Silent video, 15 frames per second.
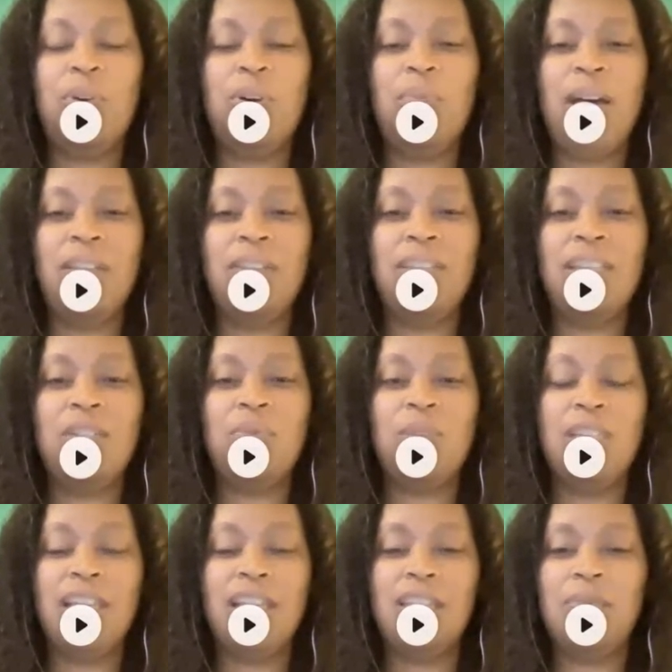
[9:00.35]
has a name.
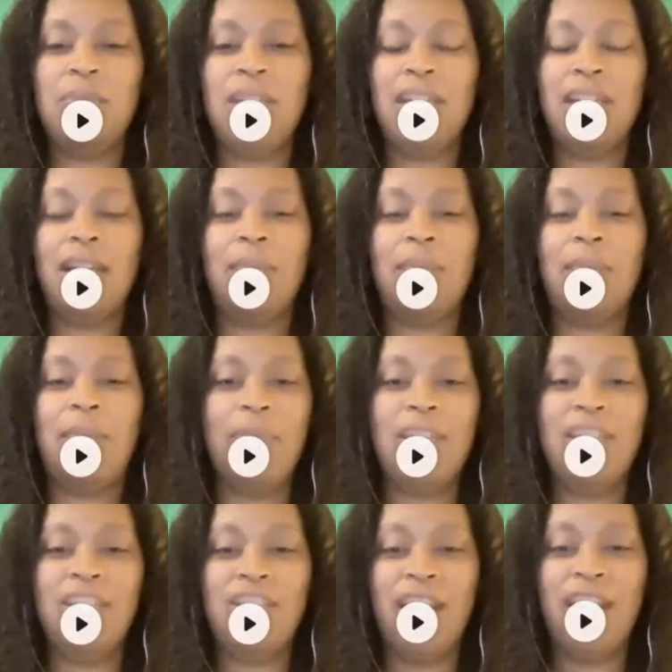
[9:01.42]
Now, if I went
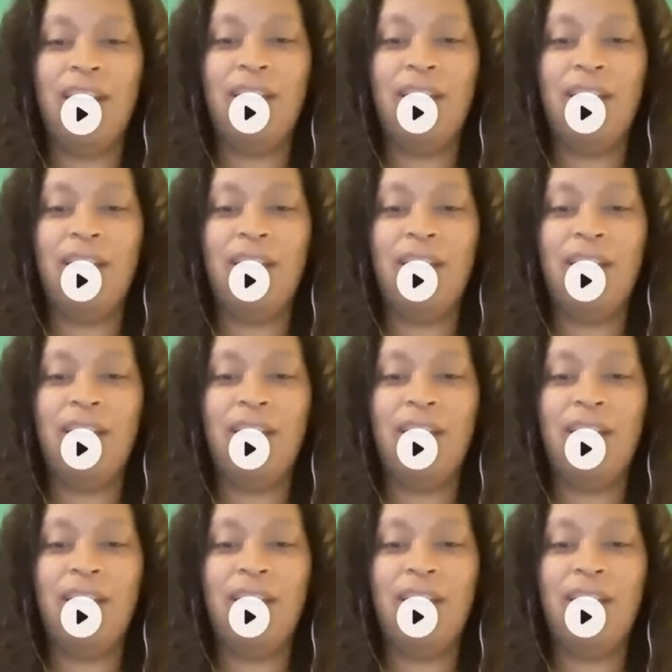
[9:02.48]
here, I have